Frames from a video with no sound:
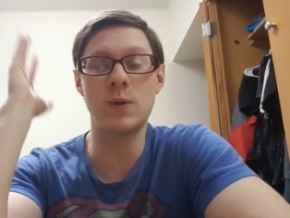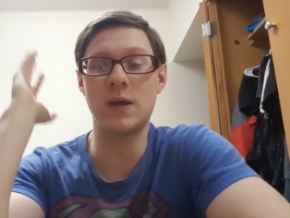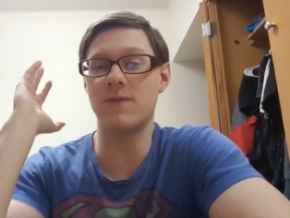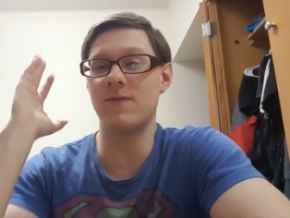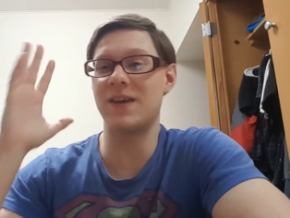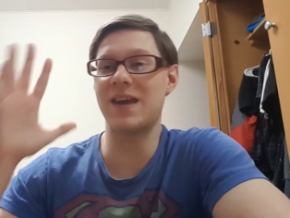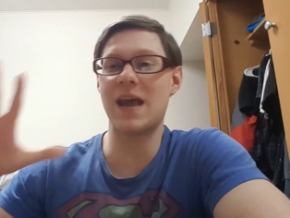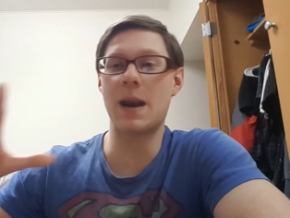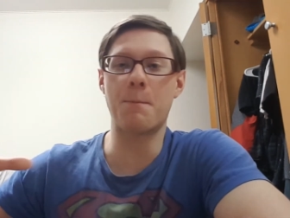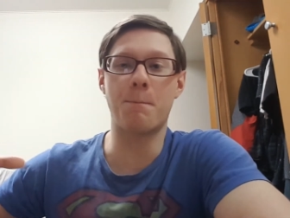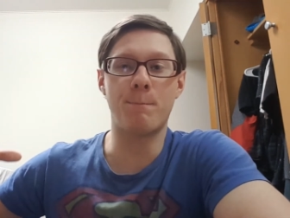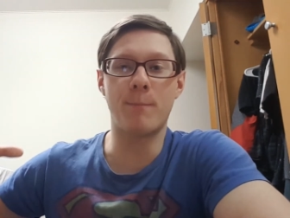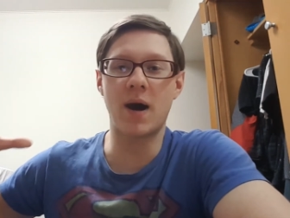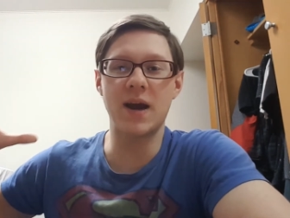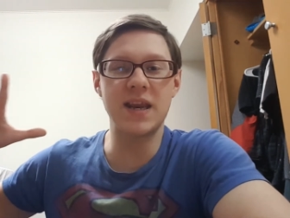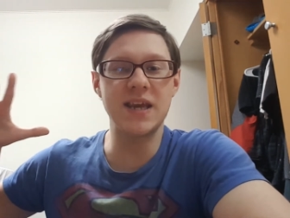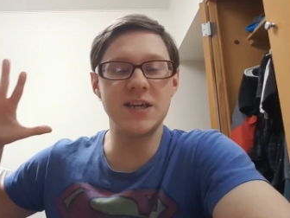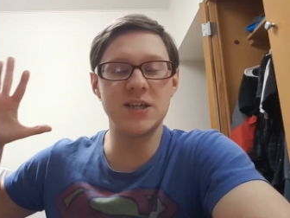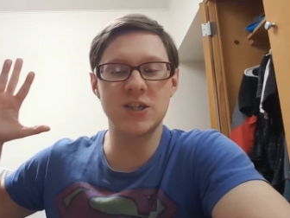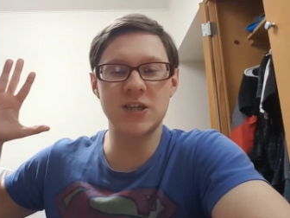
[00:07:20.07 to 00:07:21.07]
We even get a
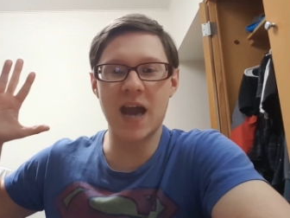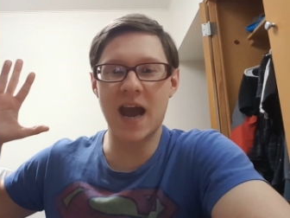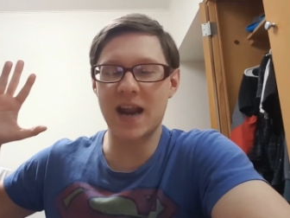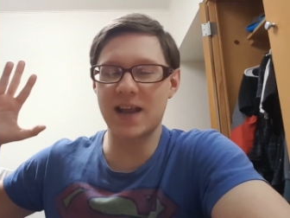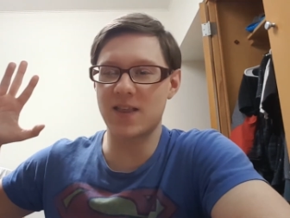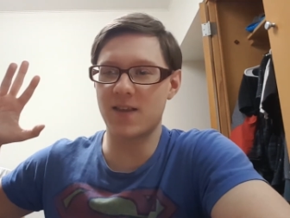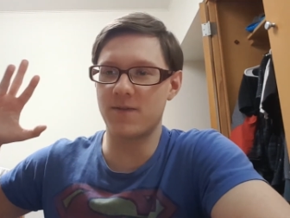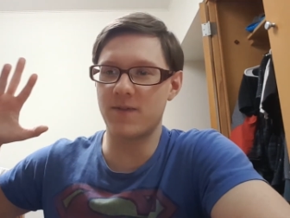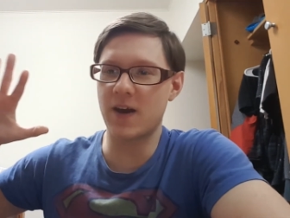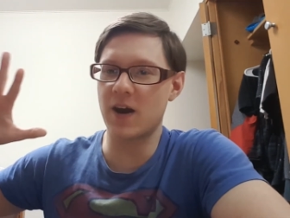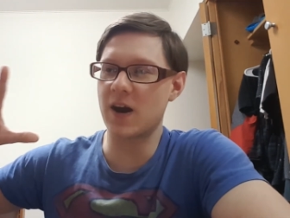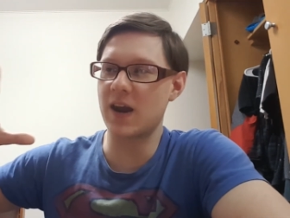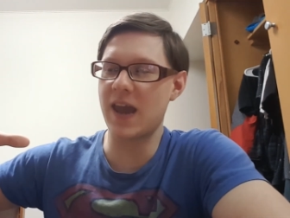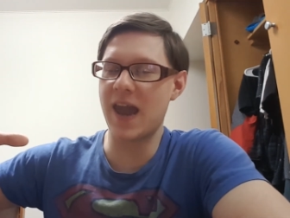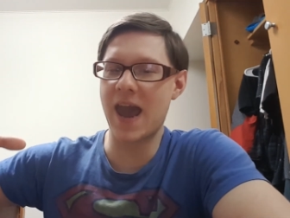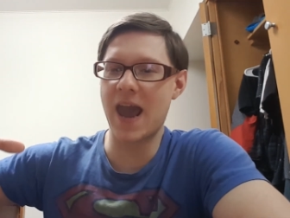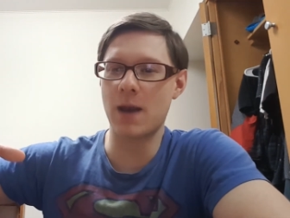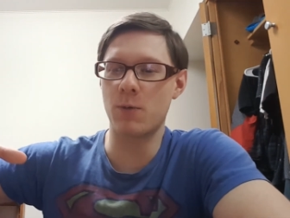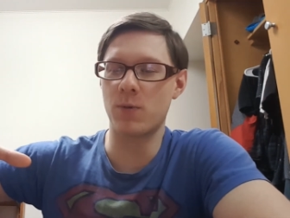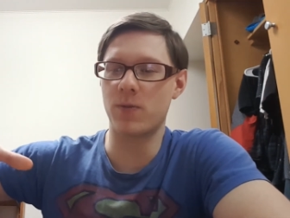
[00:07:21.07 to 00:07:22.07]
money shot at the
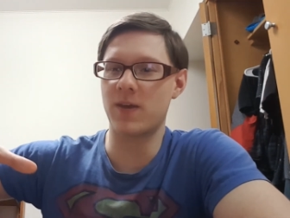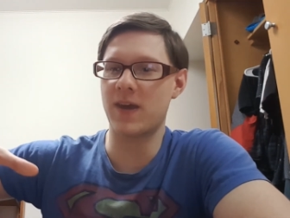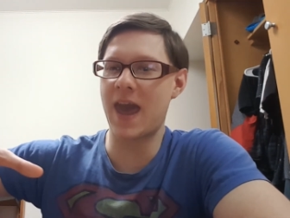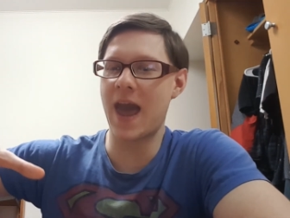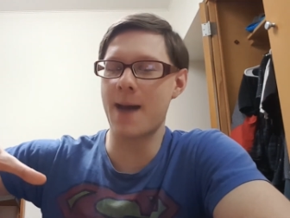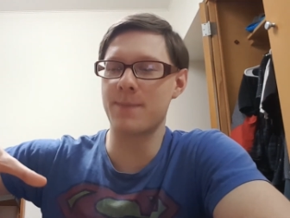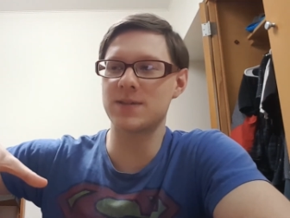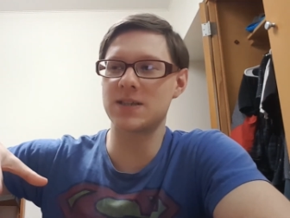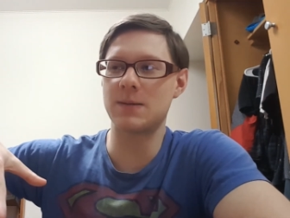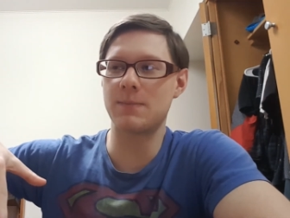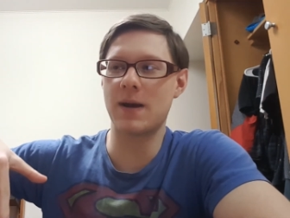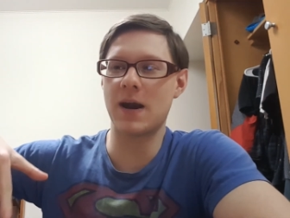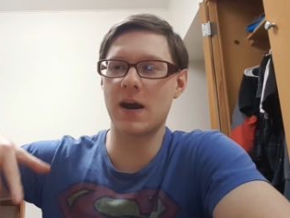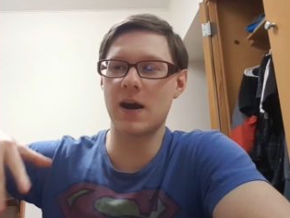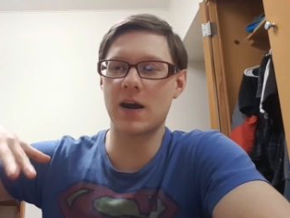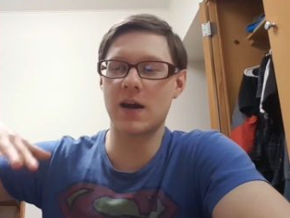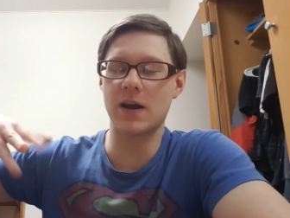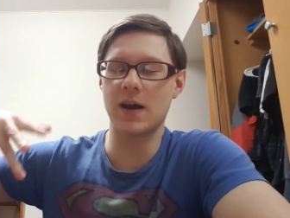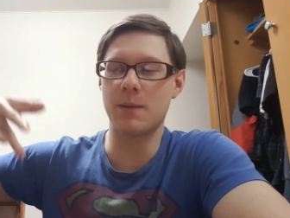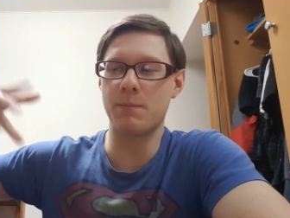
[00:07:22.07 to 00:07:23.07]
very end with Captain
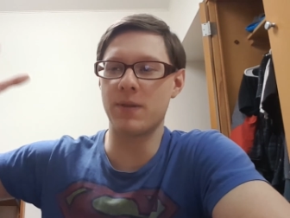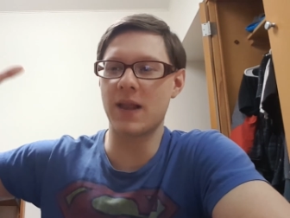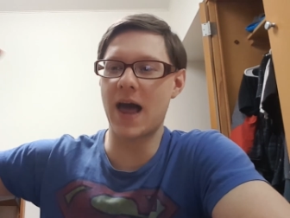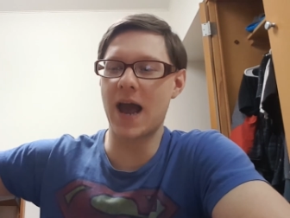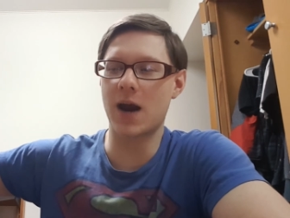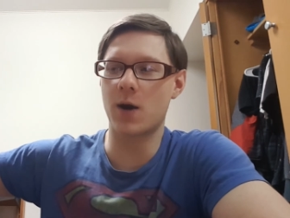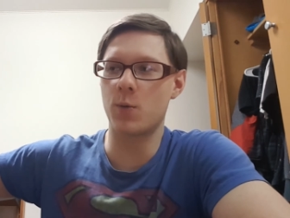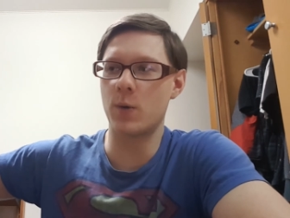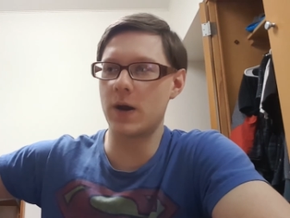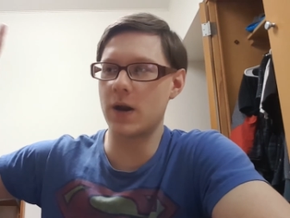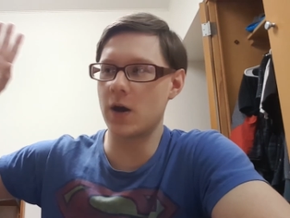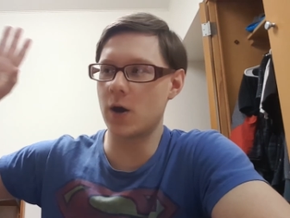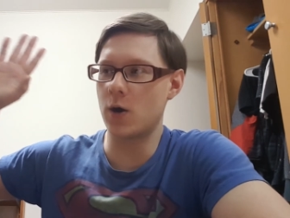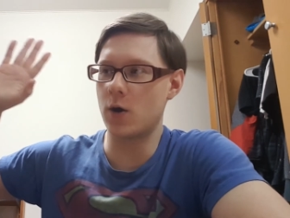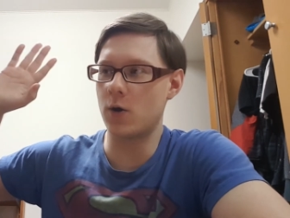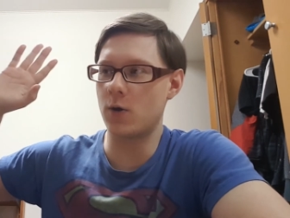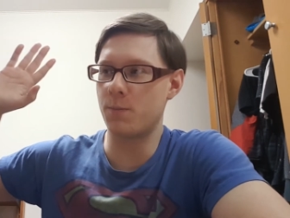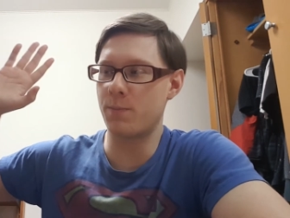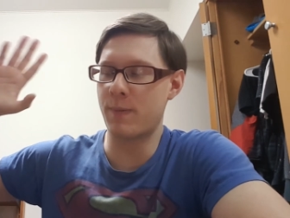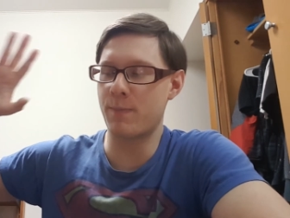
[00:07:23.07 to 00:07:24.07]
America, Black
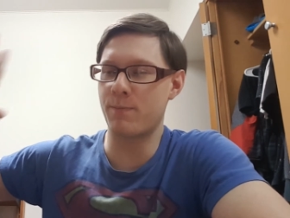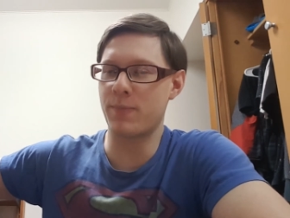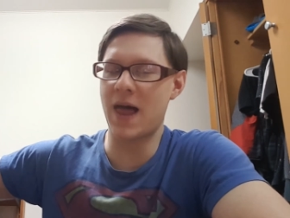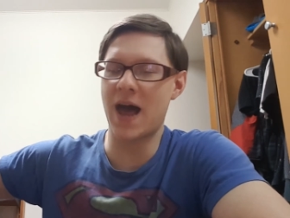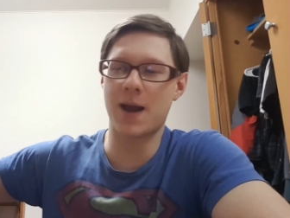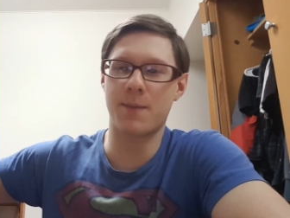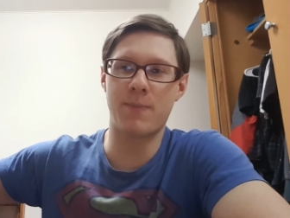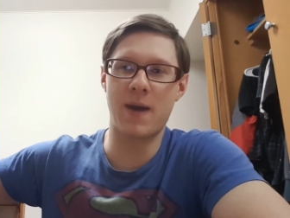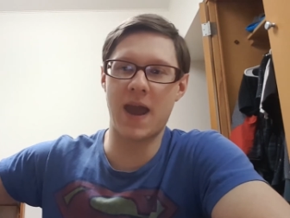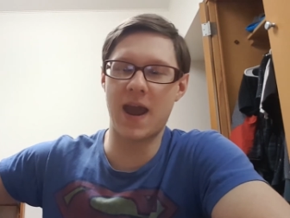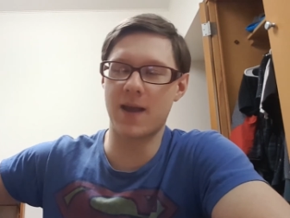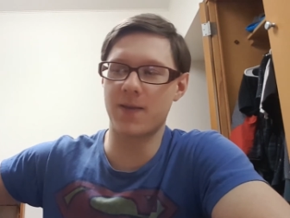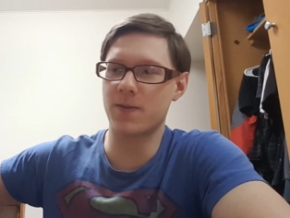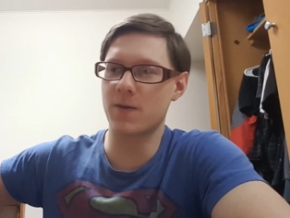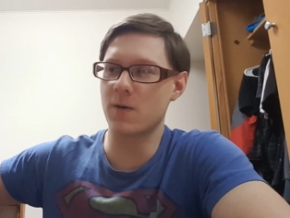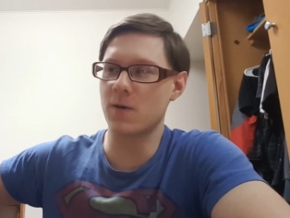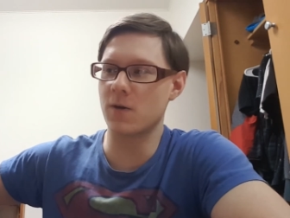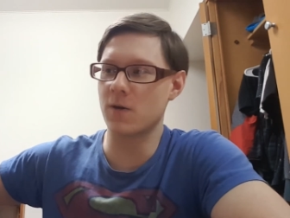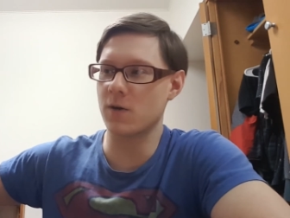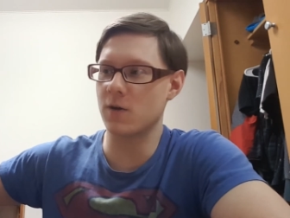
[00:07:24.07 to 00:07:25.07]
Widow, Black
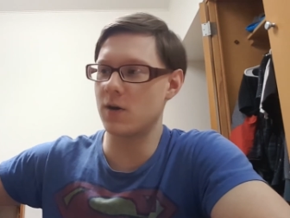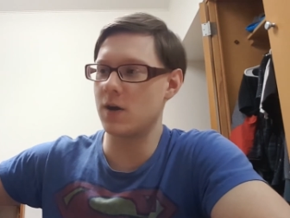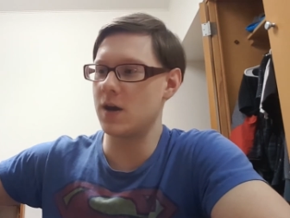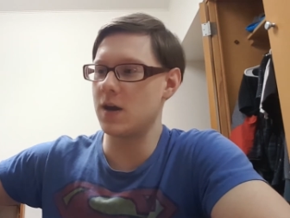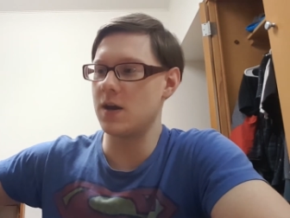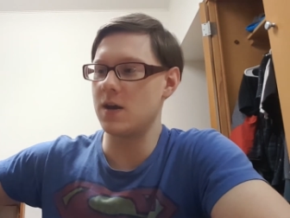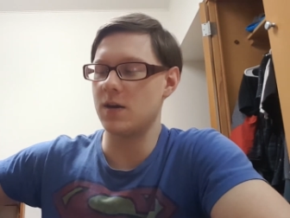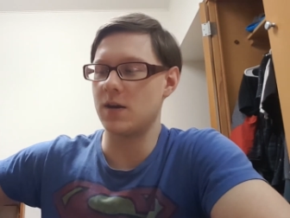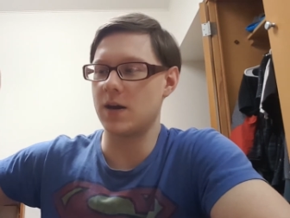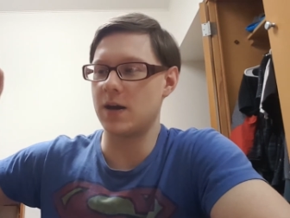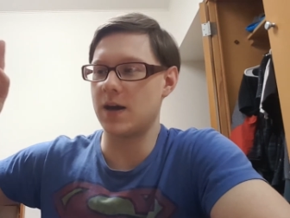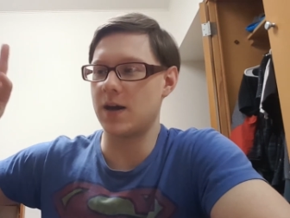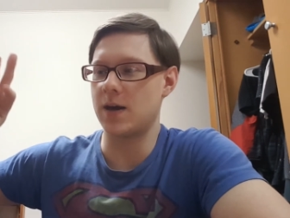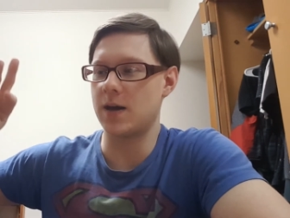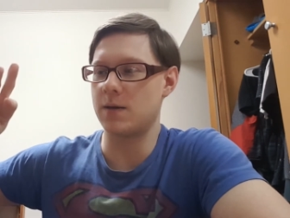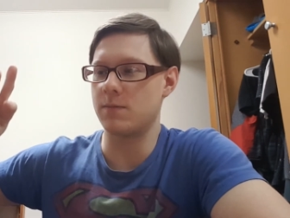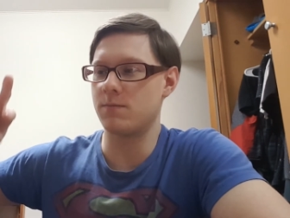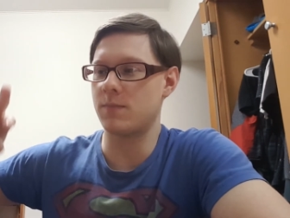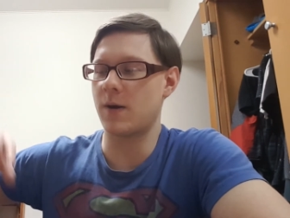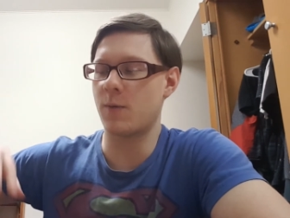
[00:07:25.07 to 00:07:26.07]
Panther,
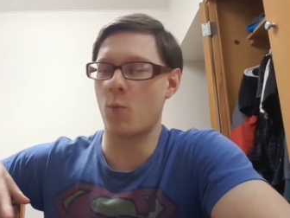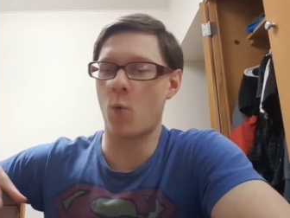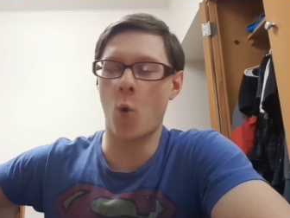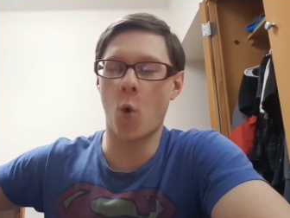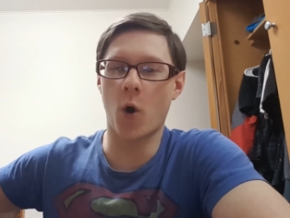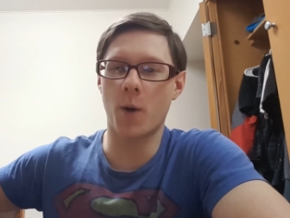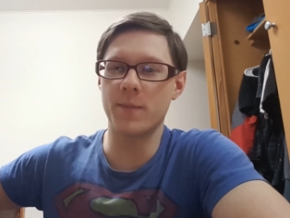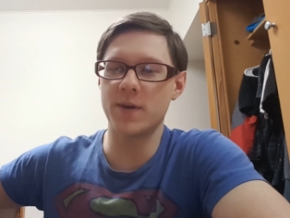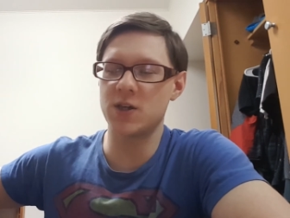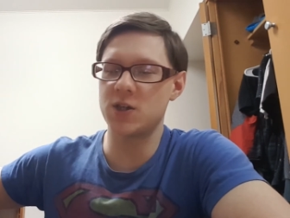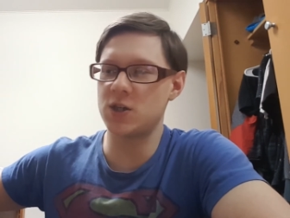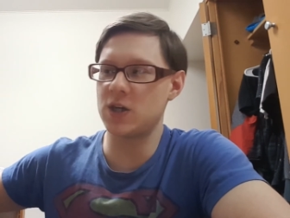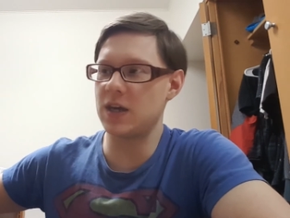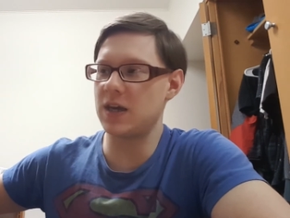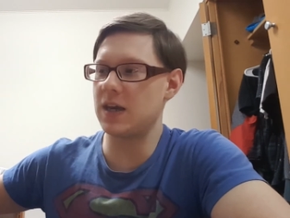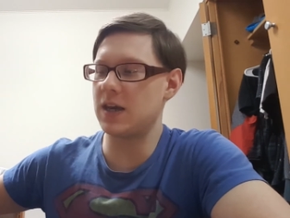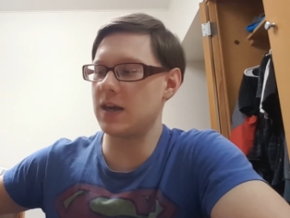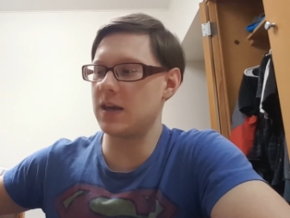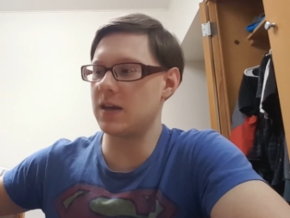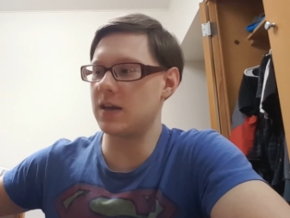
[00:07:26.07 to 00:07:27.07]
uh, War
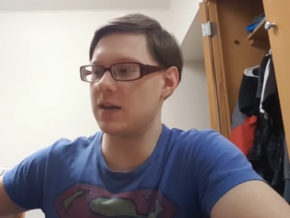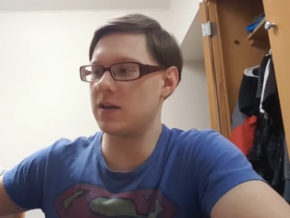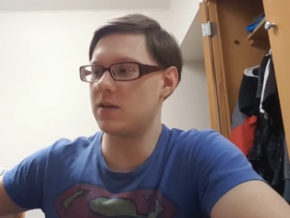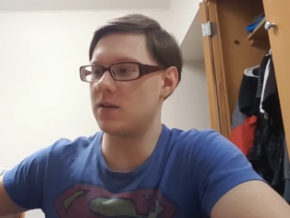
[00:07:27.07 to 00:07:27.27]
Machine,